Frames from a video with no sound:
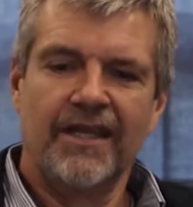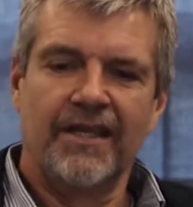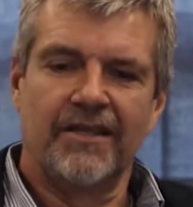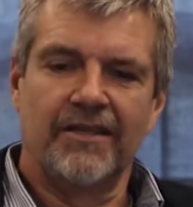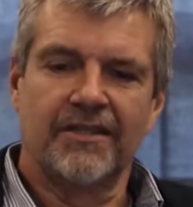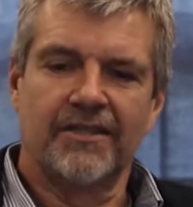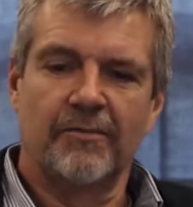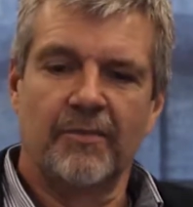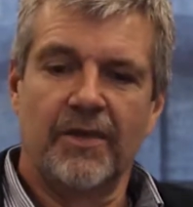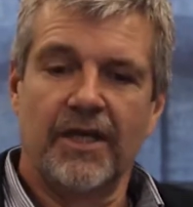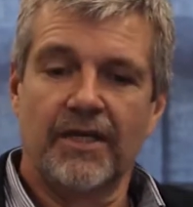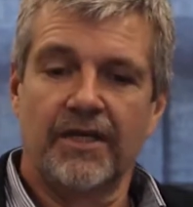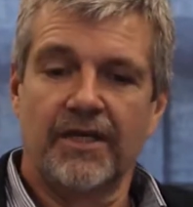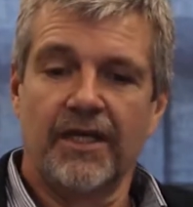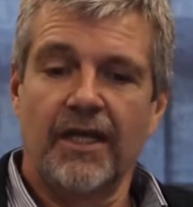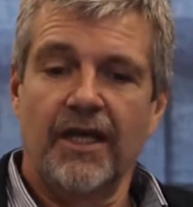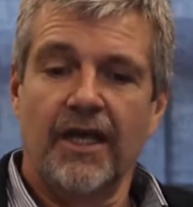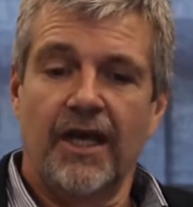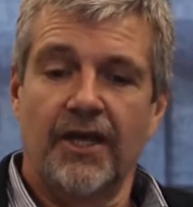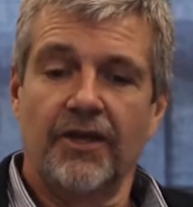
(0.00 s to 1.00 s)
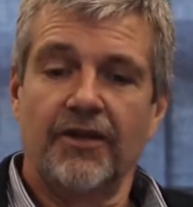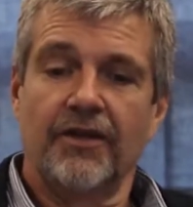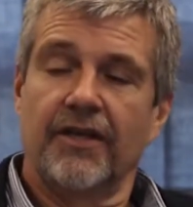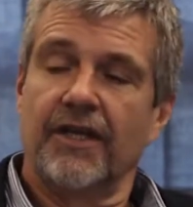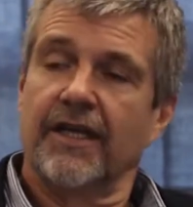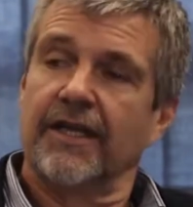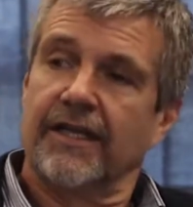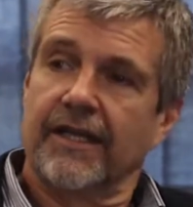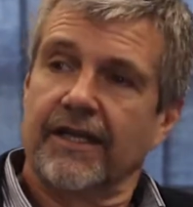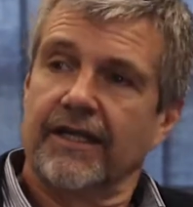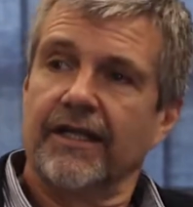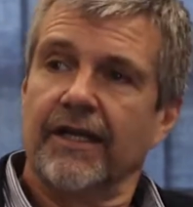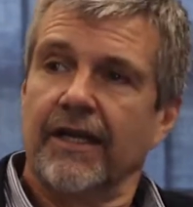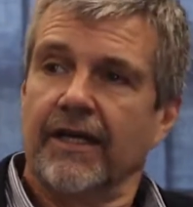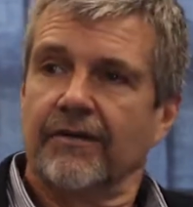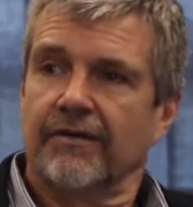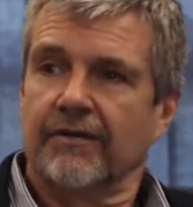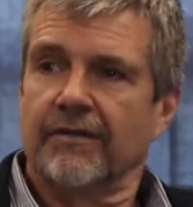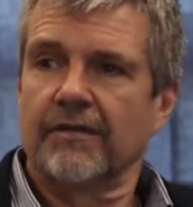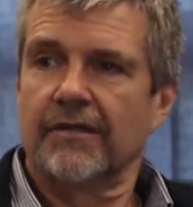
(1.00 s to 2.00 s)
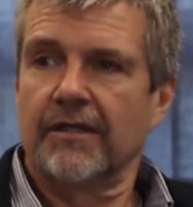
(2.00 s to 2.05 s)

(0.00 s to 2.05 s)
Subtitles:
It's about how do you get that down.